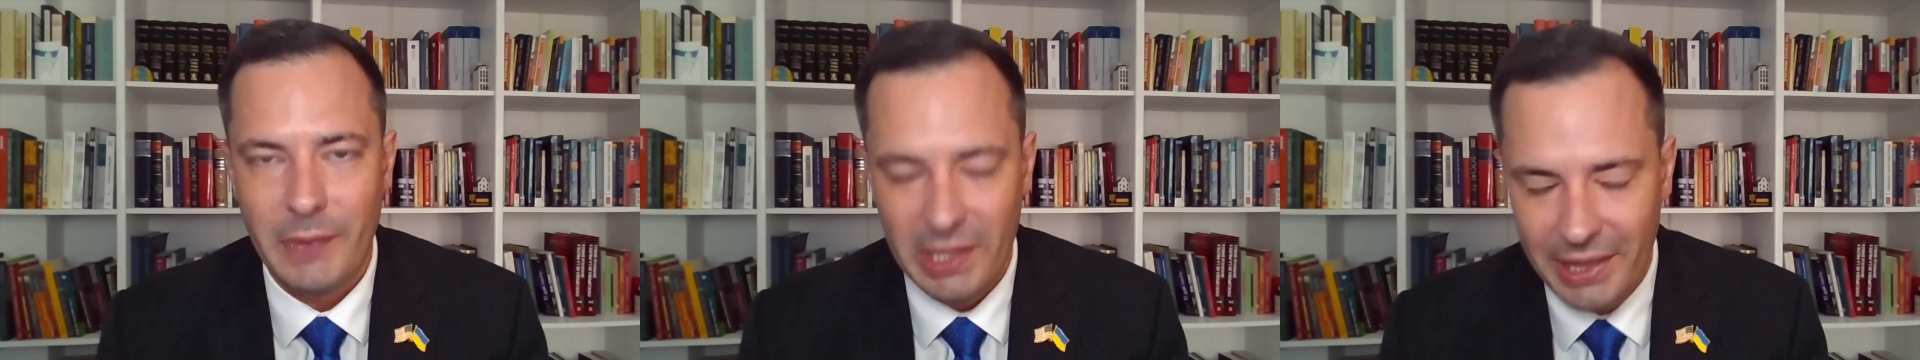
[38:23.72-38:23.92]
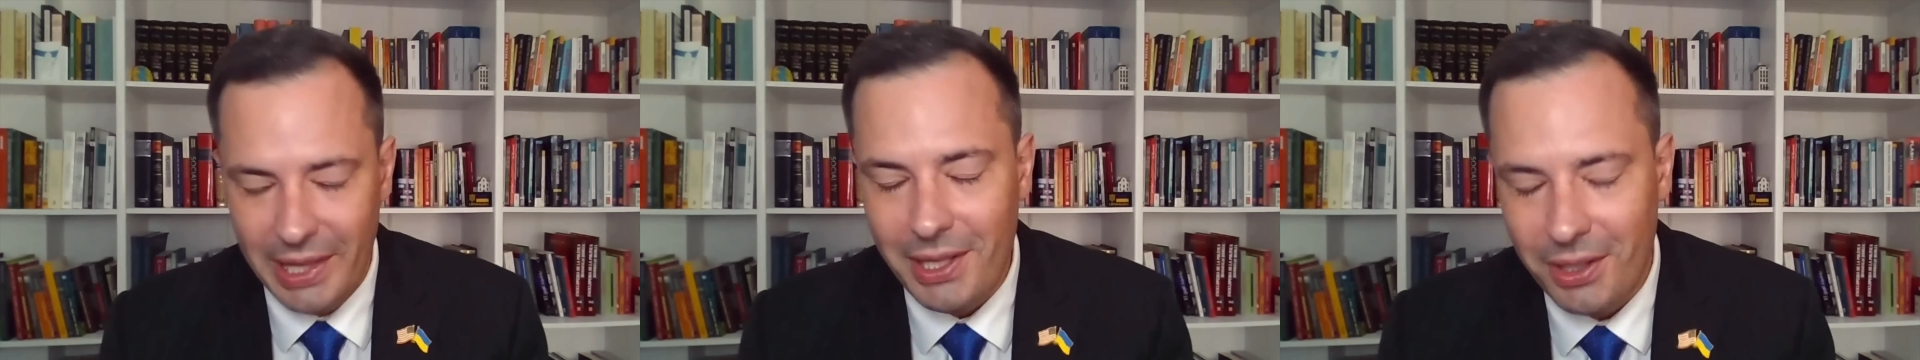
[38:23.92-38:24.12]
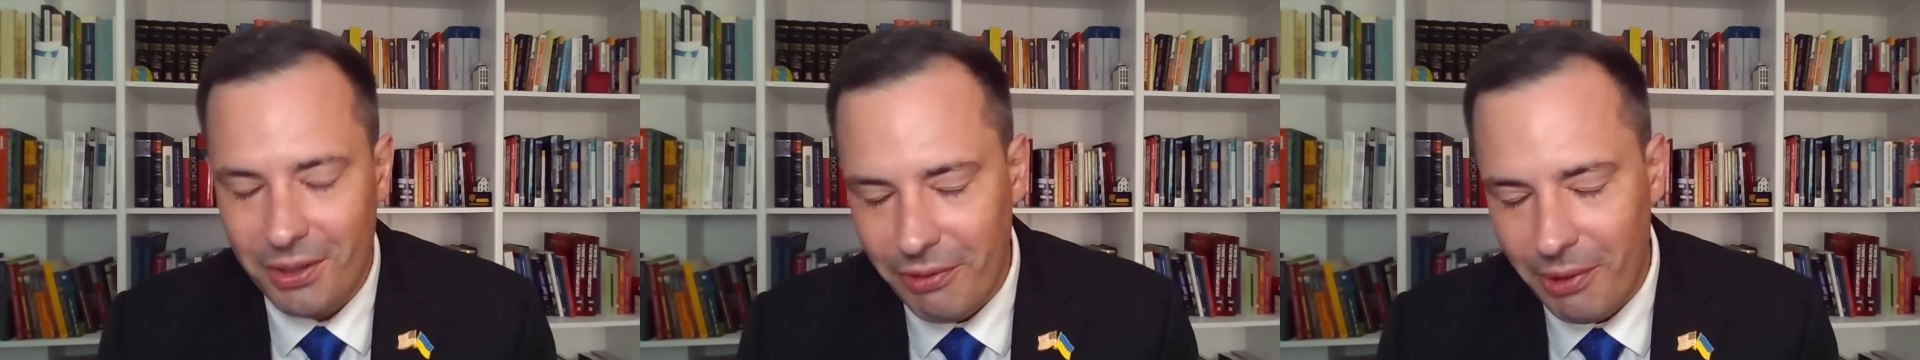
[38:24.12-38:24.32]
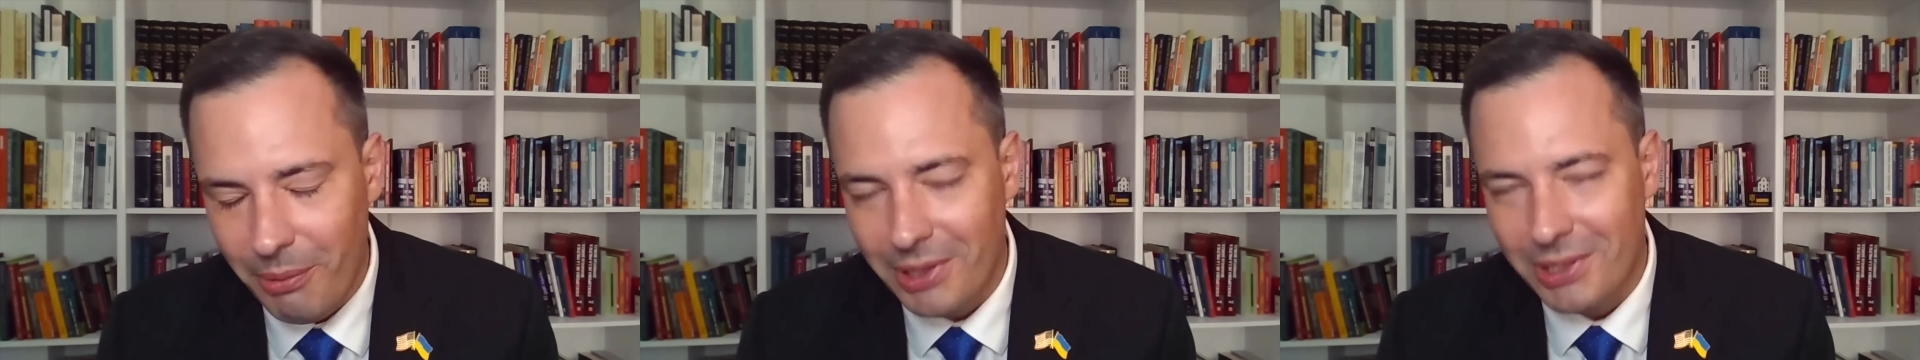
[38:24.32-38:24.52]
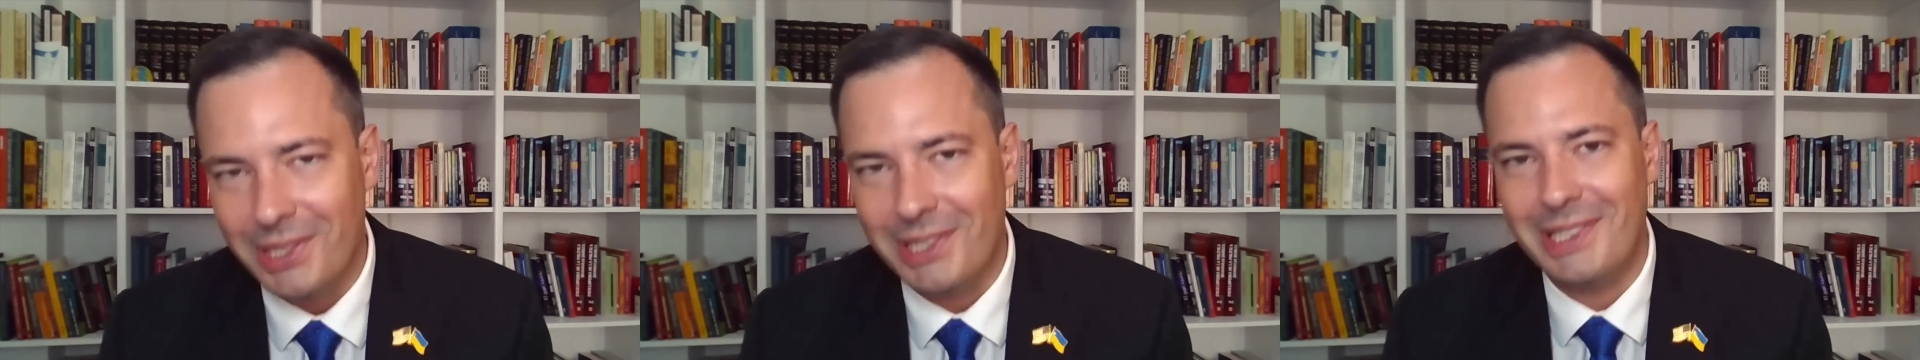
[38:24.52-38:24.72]
Thank you very
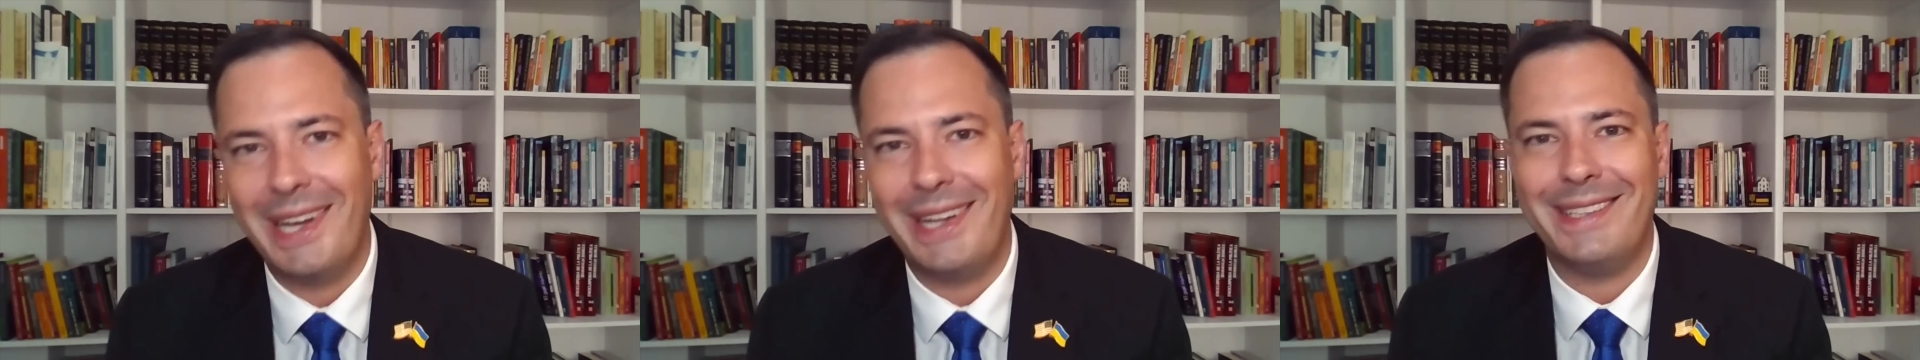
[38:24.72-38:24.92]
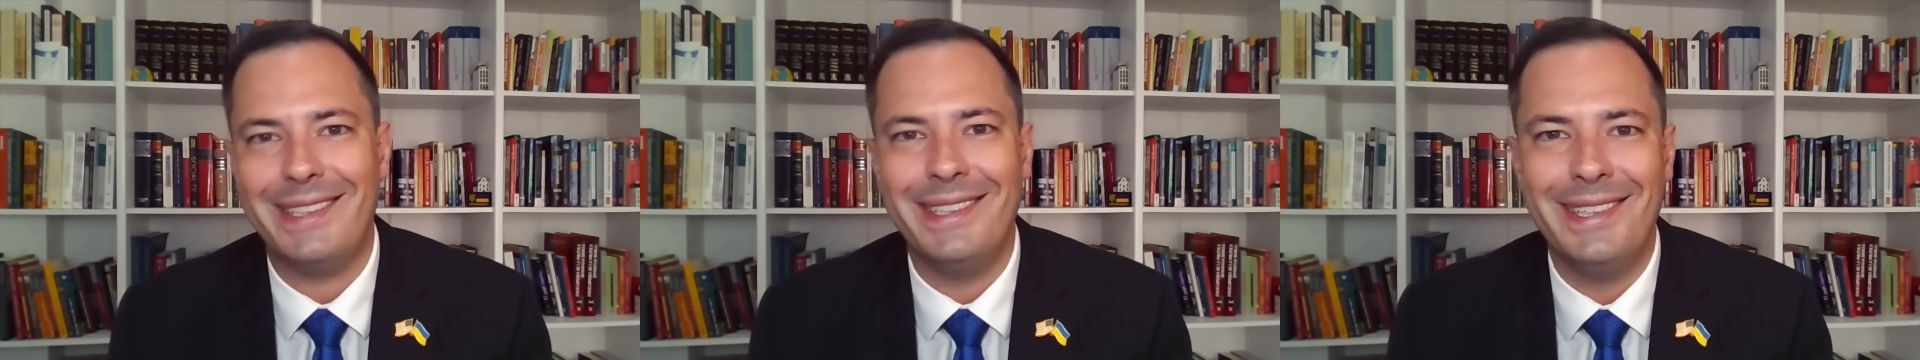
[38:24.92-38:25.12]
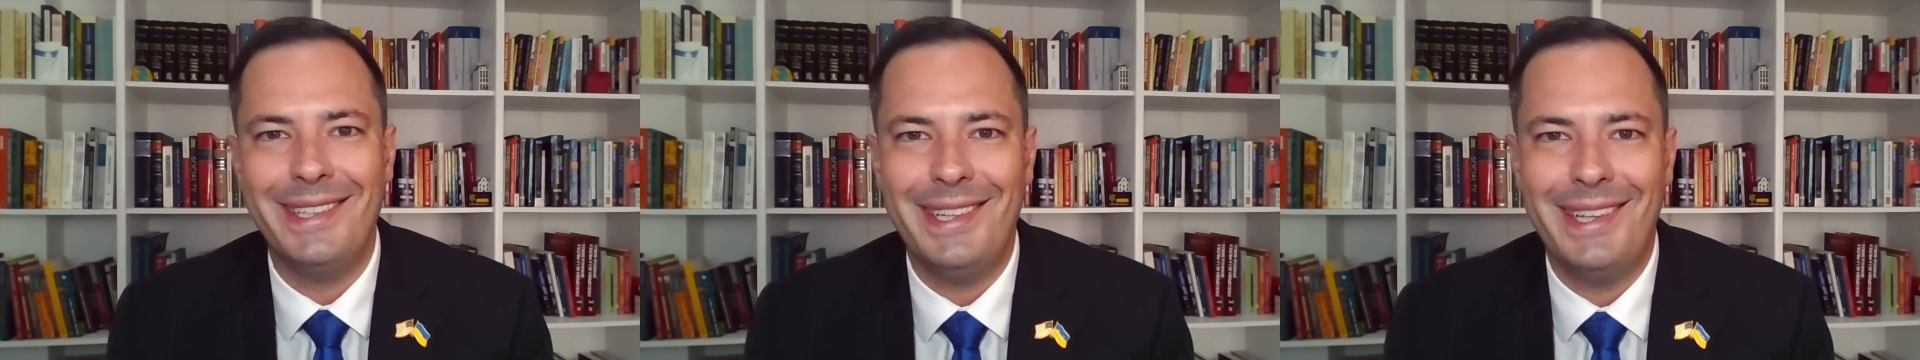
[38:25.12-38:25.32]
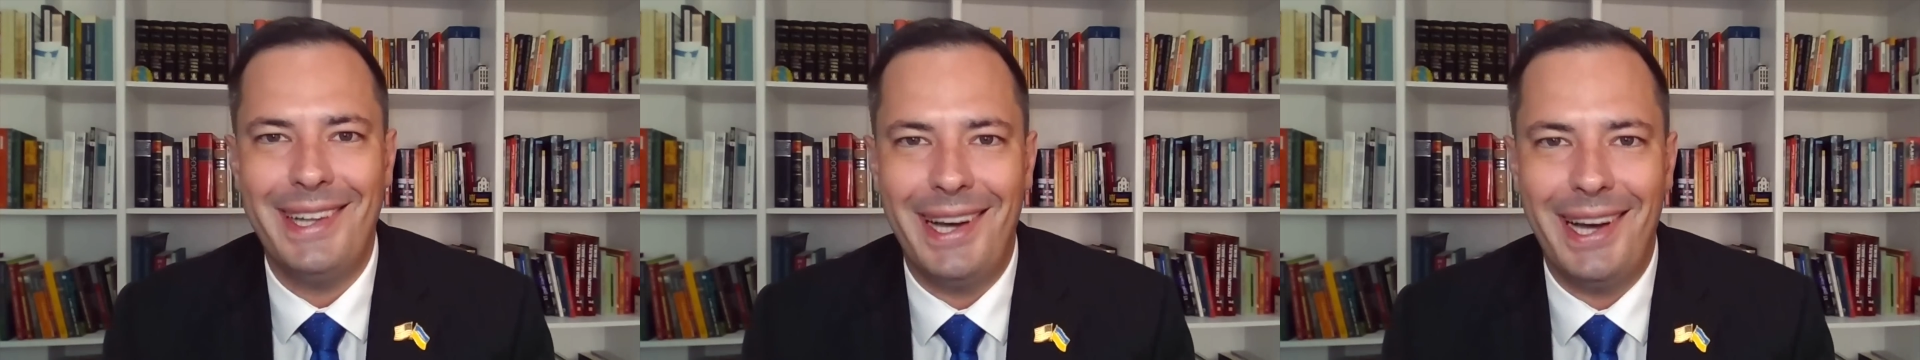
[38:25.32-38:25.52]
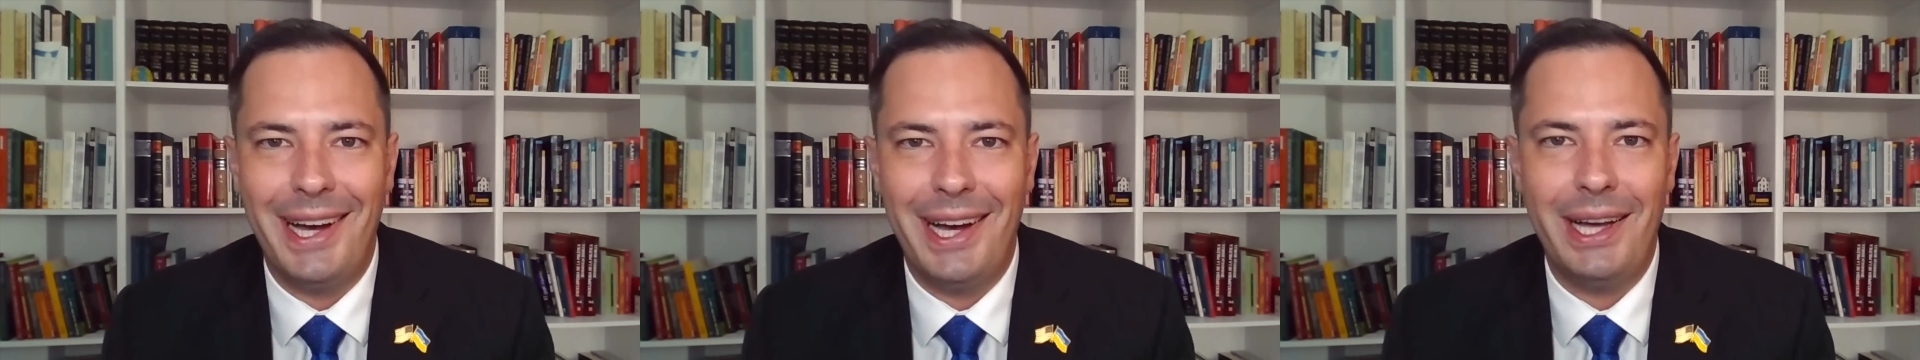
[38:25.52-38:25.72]
much. Exactly.
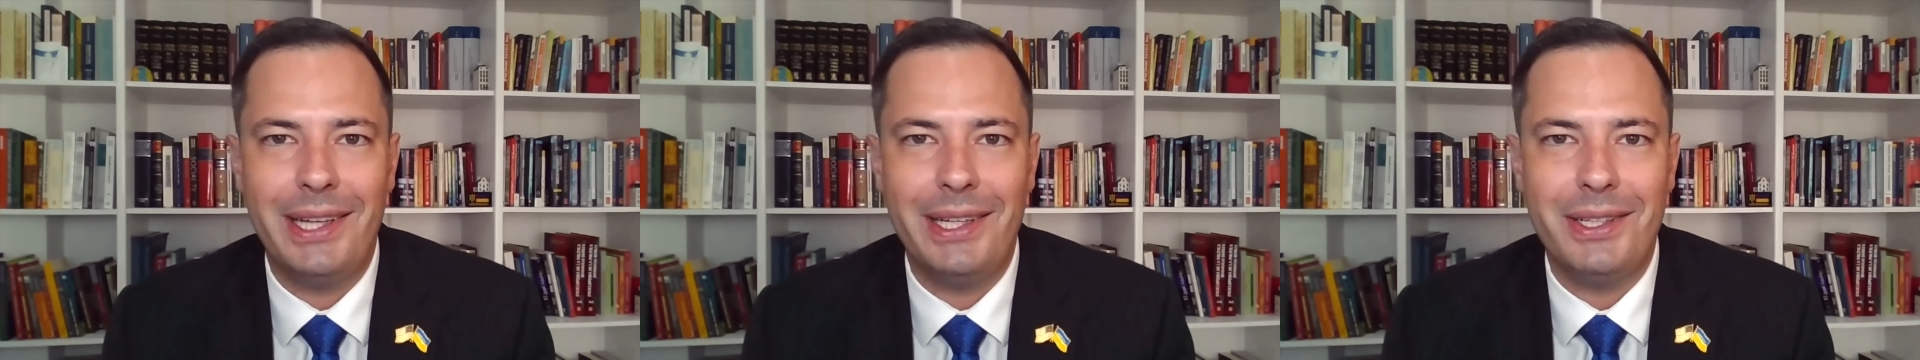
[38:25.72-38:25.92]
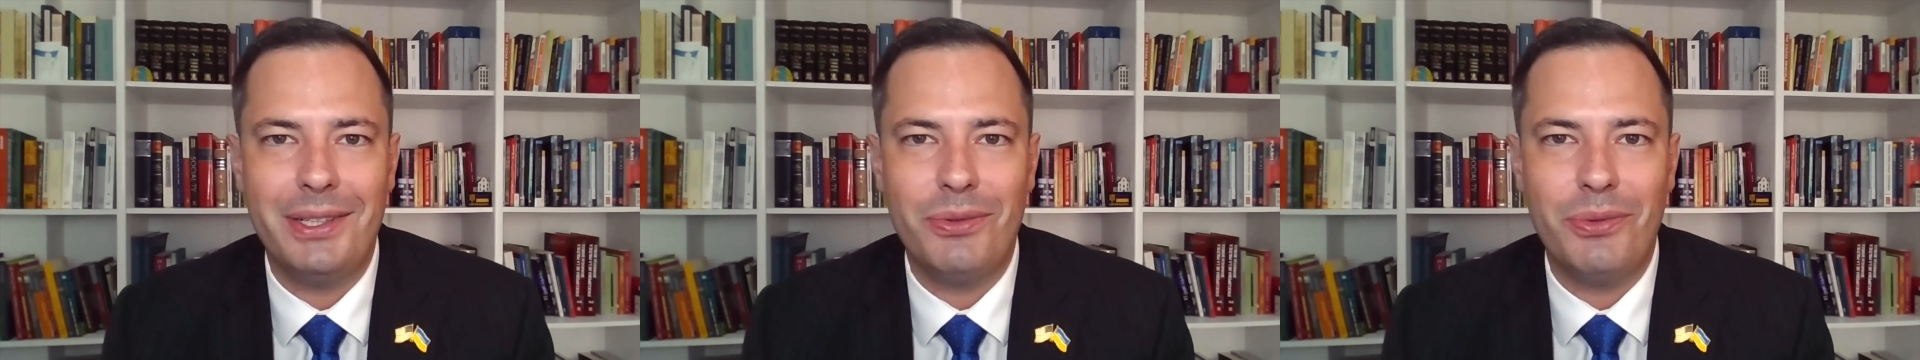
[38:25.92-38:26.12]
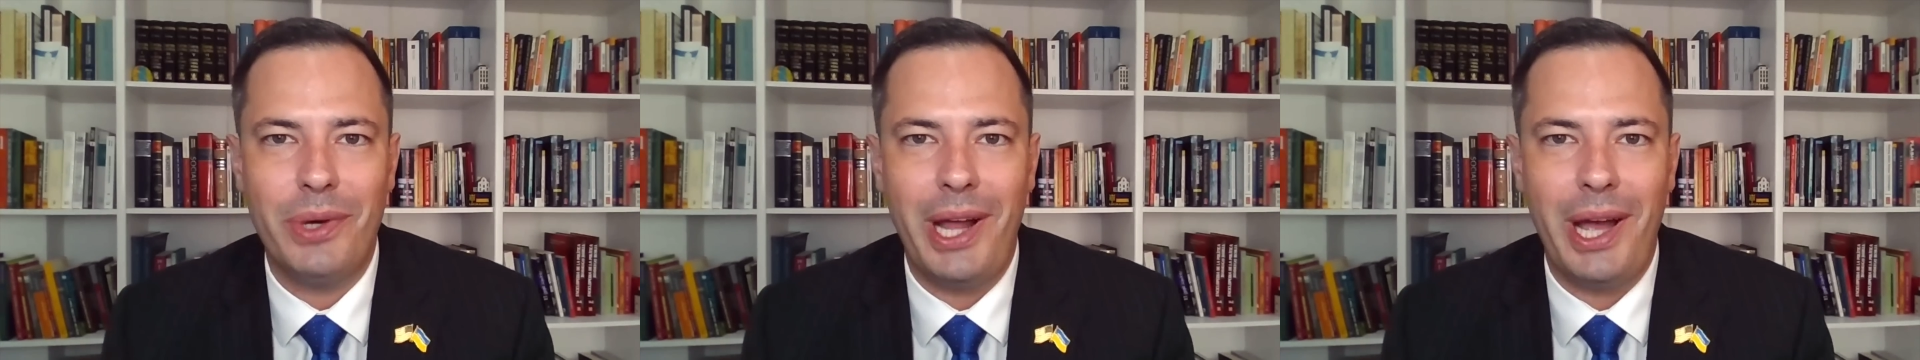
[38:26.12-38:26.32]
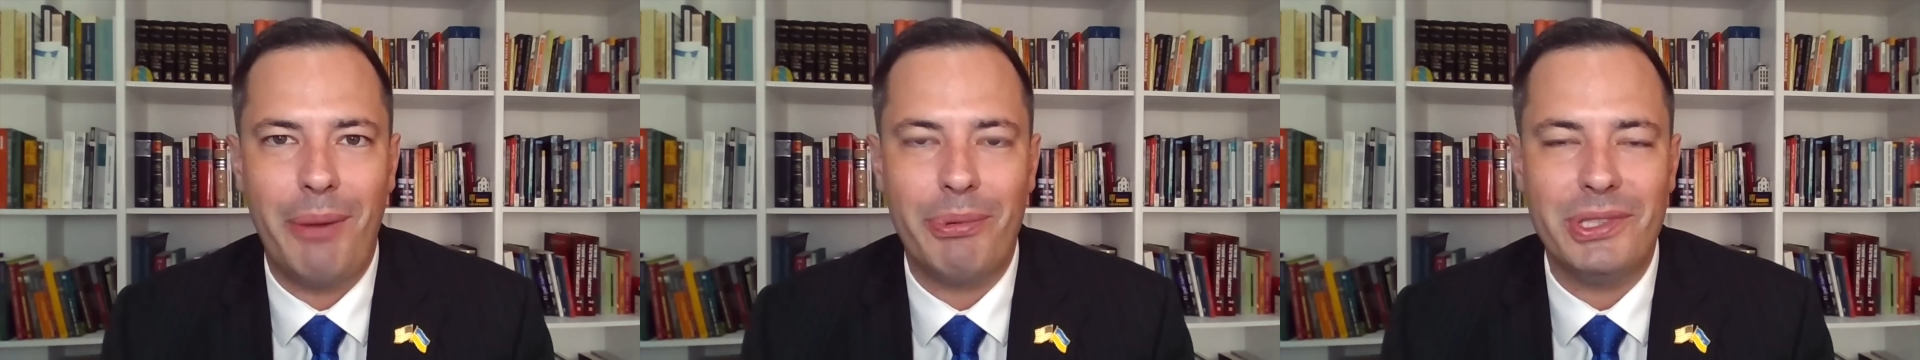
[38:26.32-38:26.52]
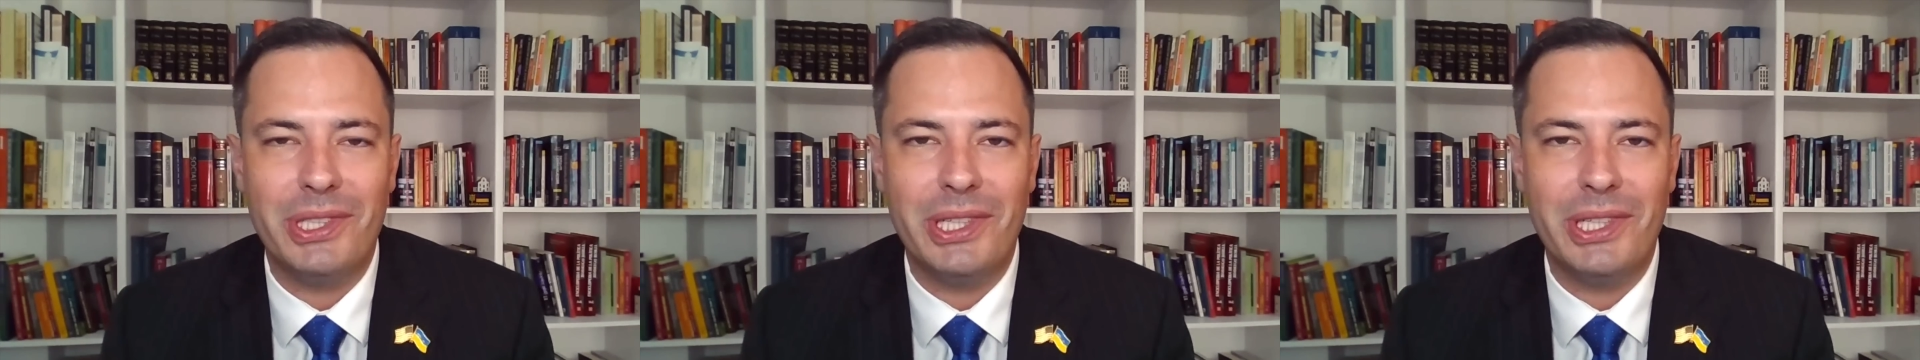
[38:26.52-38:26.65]
What happens?